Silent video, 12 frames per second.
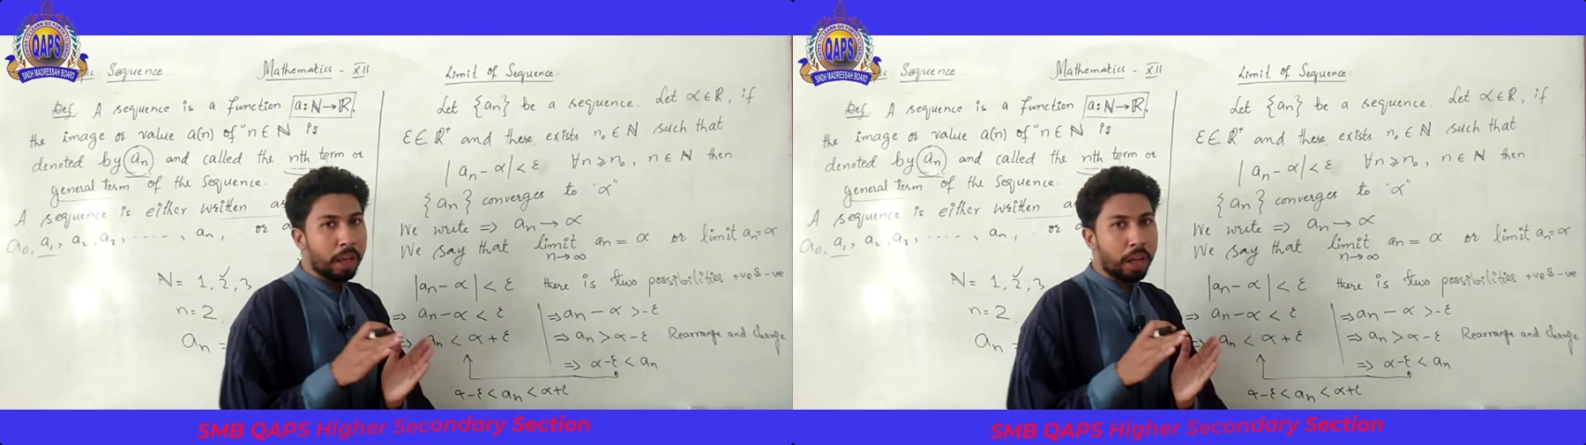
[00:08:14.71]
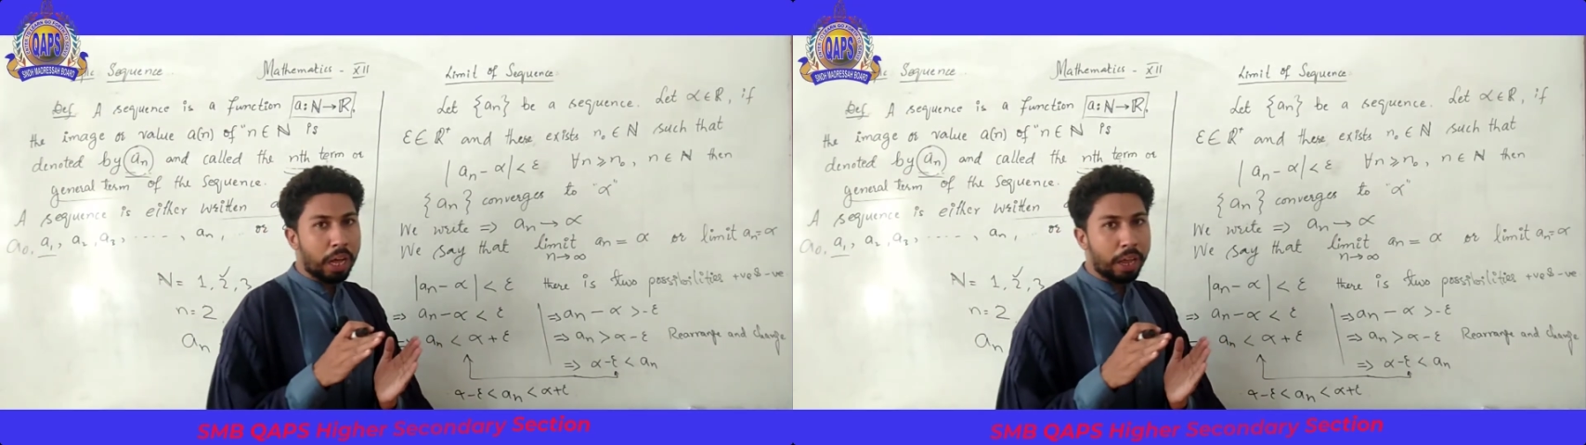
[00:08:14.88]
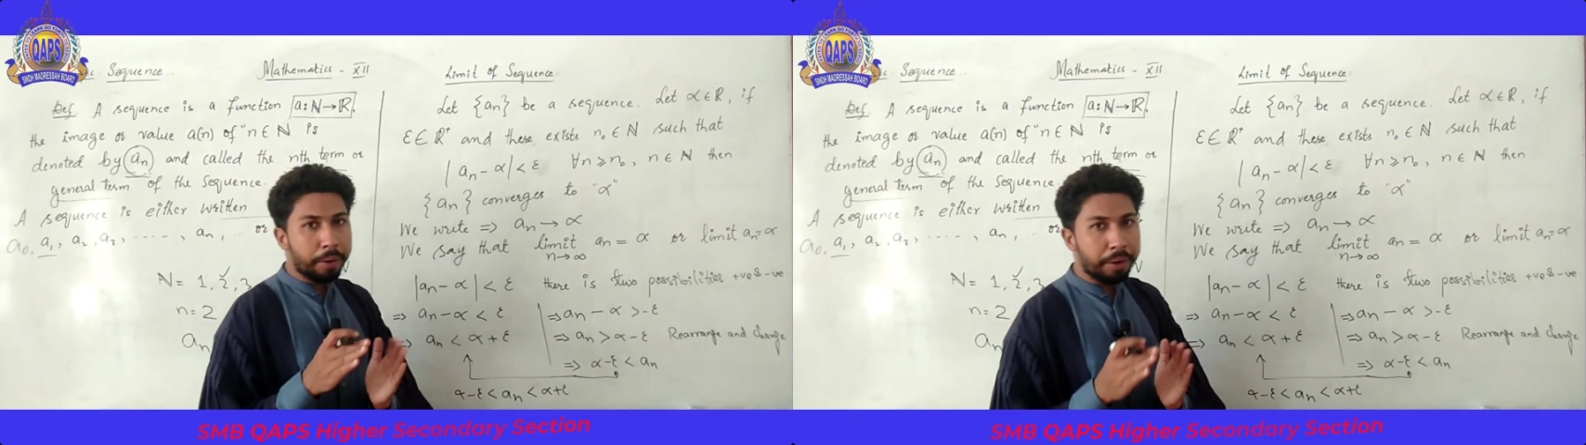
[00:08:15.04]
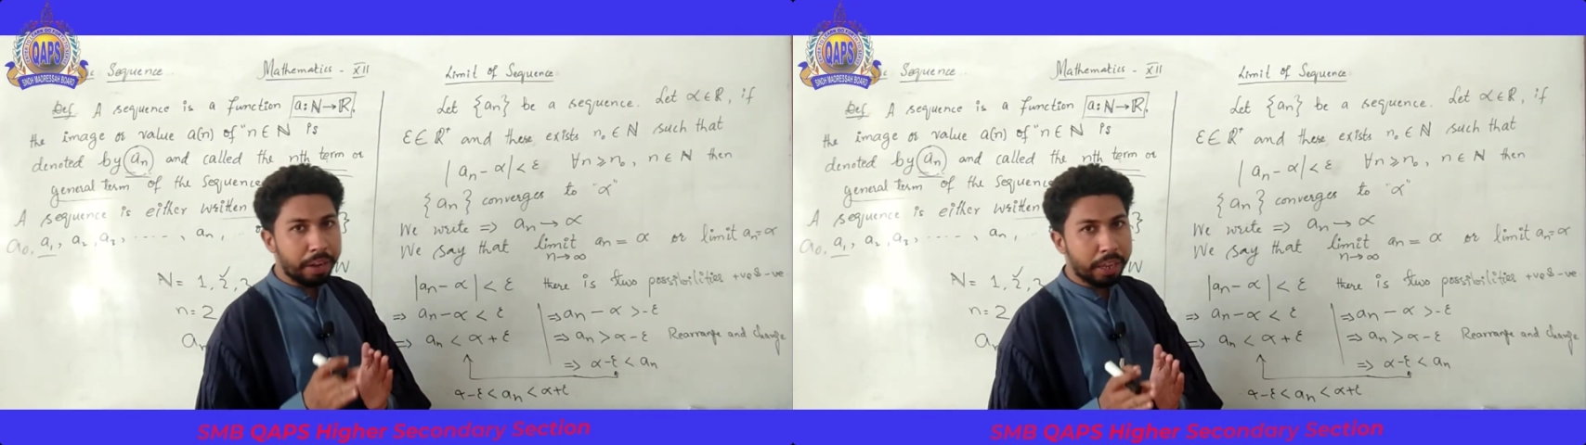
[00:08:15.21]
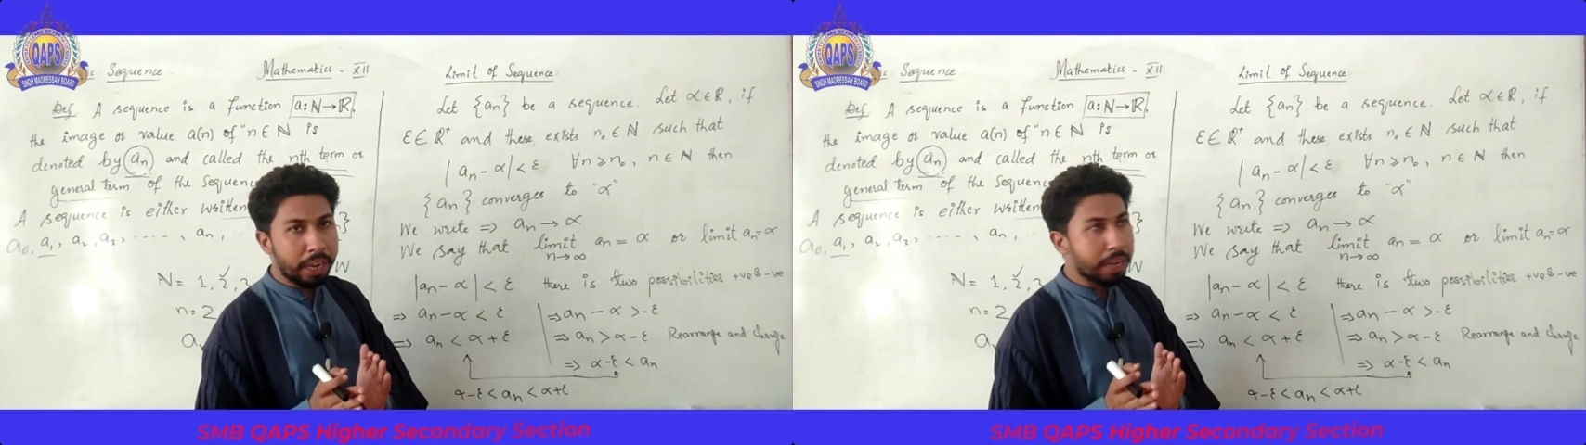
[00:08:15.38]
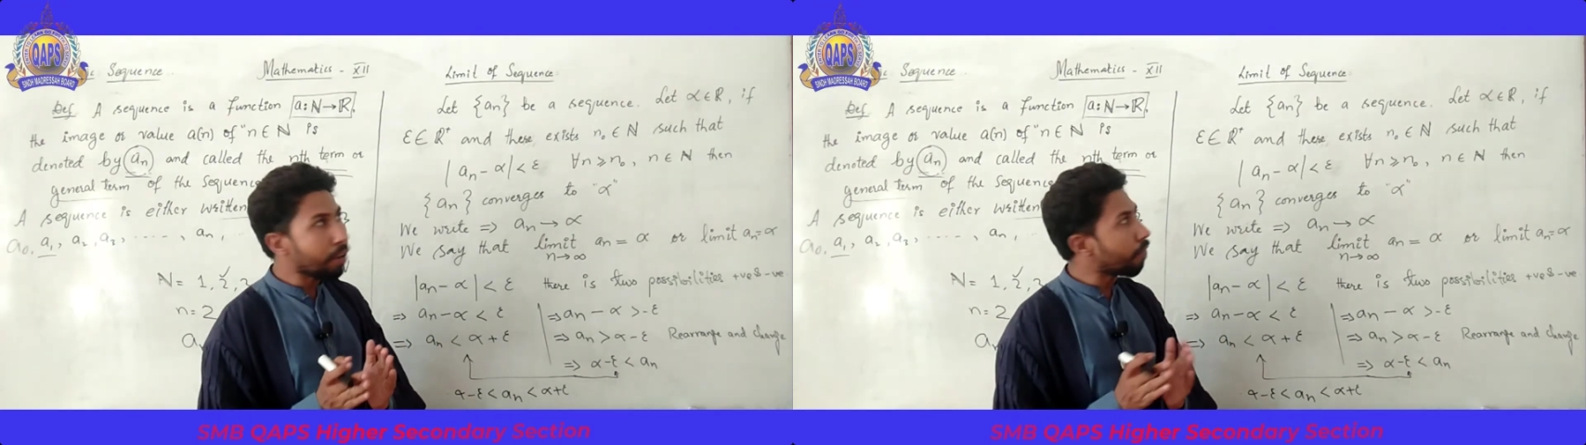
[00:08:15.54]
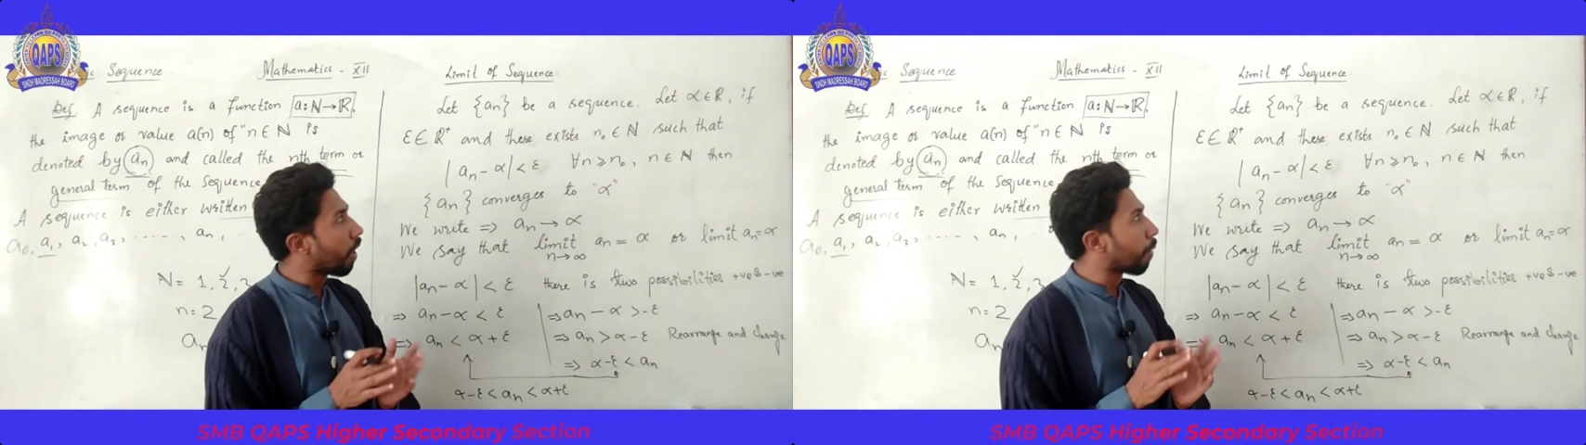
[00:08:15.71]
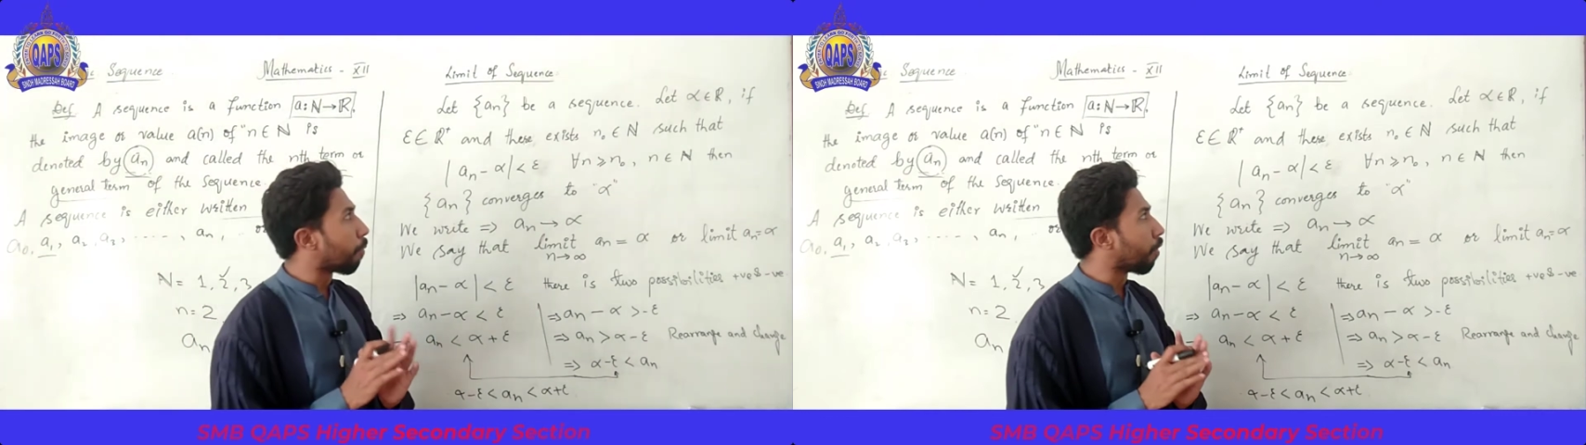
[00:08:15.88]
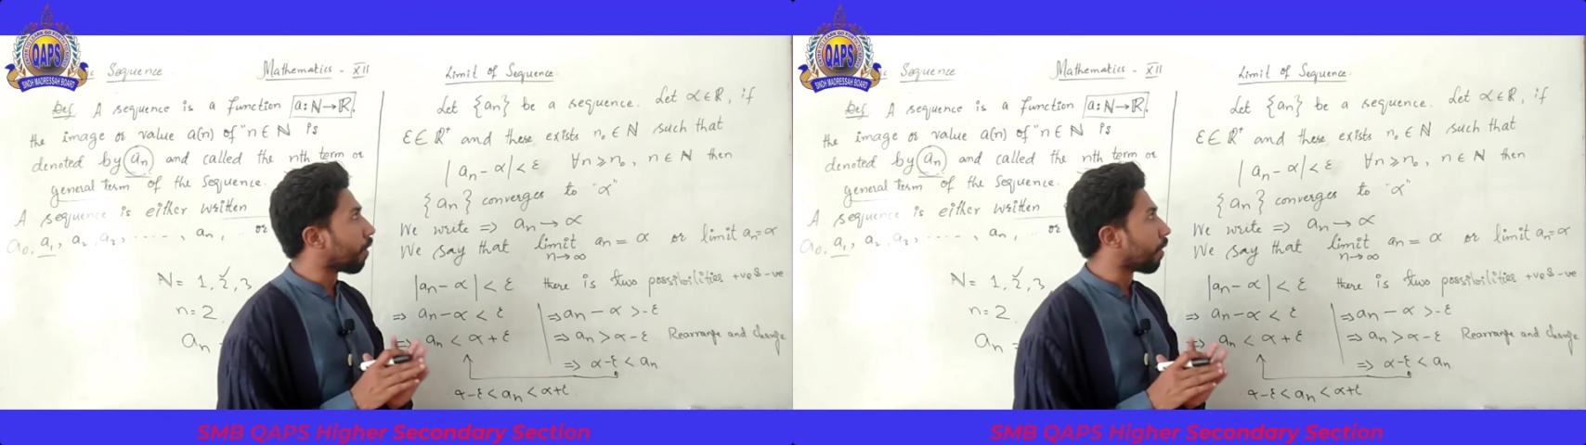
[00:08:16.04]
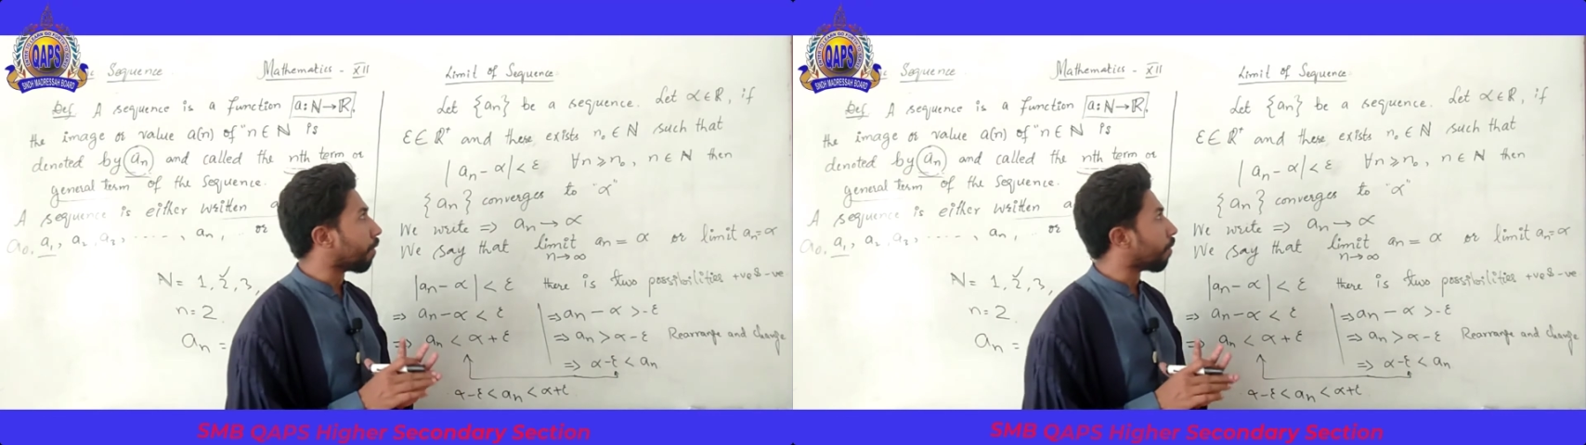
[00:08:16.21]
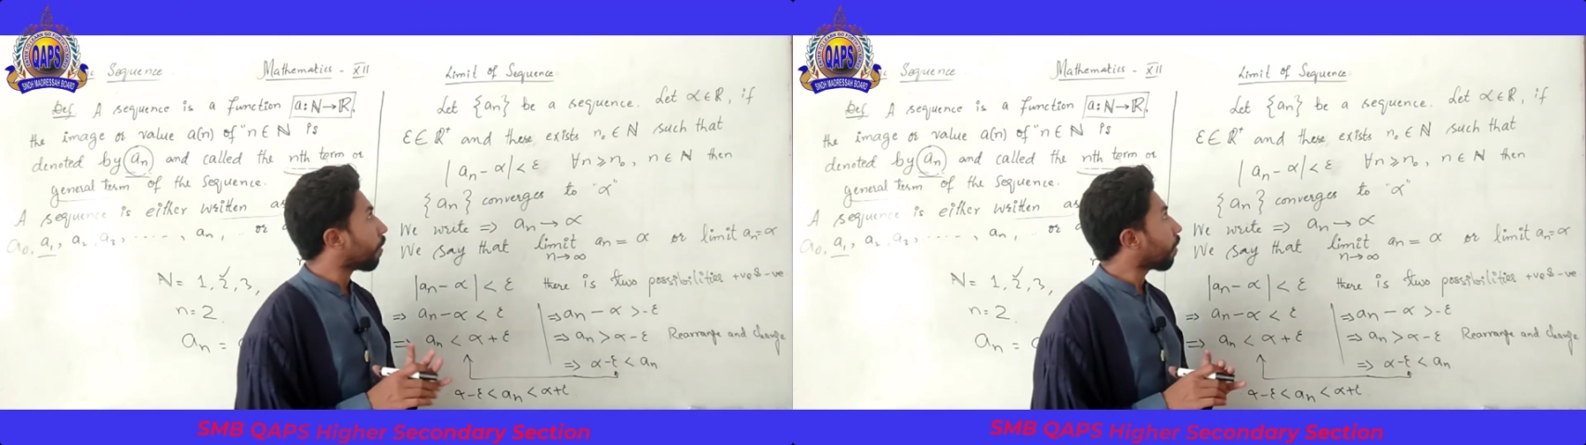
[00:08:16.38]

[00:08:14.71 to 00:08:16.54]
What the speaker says: or negative or positive,